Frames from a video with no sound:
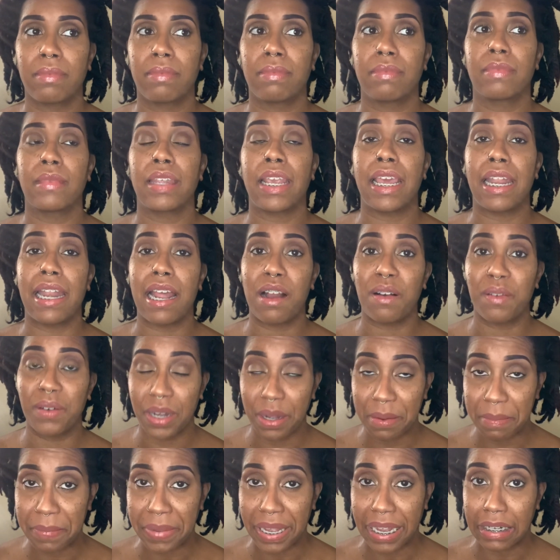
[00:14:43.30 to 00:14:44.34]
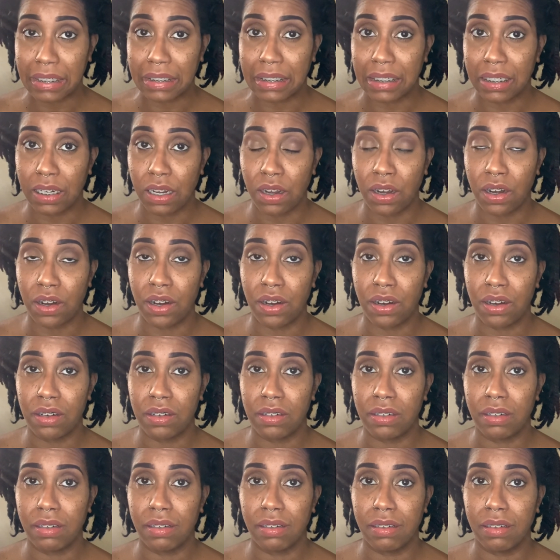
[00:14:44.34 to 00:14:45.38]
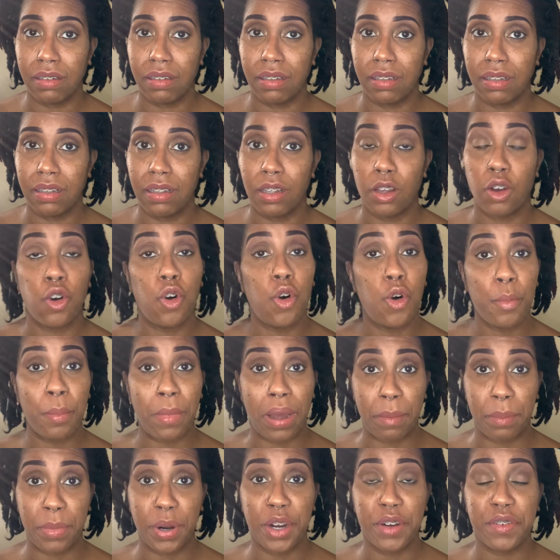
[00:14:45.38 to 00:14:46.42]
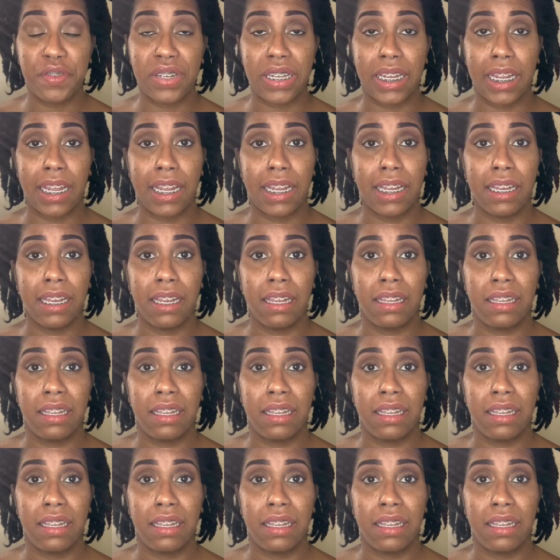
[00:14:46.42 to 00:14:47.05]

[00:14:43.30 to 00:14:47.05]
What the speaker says: And I'll come back to y'all on my birthday